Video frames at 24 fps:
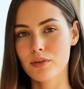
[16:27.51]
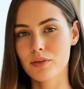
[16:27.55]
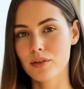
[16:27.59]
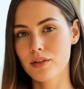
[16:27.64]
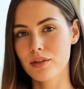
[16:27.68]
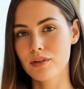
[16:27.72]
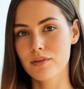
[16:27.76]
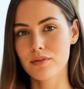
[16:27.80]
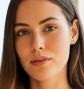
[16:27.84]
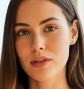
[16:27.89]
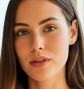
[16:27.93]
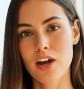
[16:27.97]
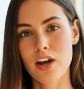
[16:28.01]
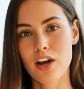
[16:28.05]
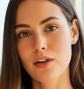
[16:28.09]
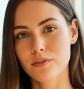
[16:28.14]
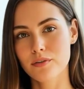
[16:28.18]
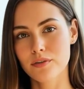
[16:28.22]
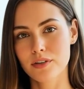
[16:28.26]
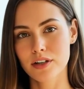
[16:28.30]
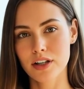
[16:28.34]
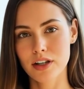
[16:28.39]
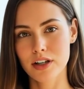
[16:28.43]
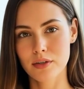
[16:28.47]
"I hope this
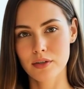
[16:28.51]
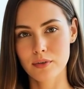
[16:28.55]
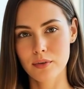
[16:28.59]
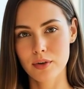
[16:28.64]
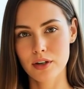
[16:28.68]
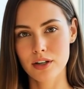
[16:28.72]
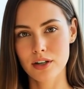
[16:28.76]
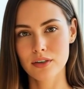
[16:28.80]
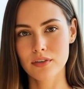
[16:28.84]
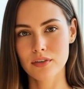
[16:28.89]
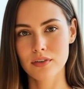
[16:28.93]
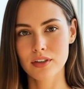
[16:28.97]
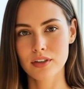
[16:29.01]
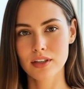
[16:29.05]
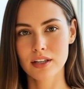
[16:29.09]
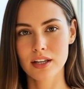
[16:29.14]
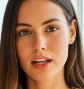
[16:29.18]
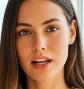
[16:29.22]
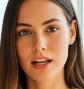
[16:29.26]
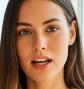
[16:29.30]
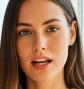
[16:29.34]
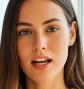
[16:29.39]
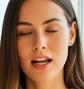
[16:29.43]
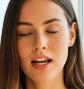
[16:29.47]
isn't weird,"
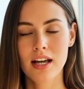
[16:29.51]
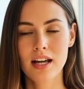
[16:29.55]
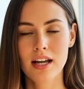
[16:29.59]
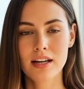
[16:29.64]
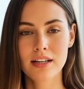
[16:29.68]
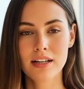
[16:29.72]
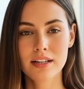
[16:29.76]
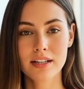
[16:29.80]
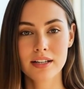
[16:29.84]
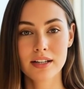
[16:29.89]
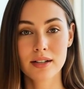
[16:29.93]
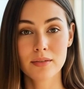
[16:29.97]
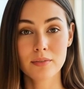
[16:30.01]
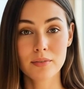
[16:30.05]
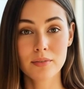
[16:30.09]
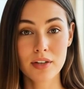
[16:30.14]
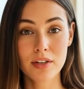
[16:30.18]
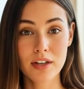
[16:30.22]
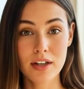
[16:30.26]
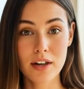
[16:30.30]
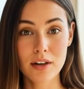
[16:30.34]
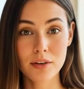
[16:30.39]
she finally said,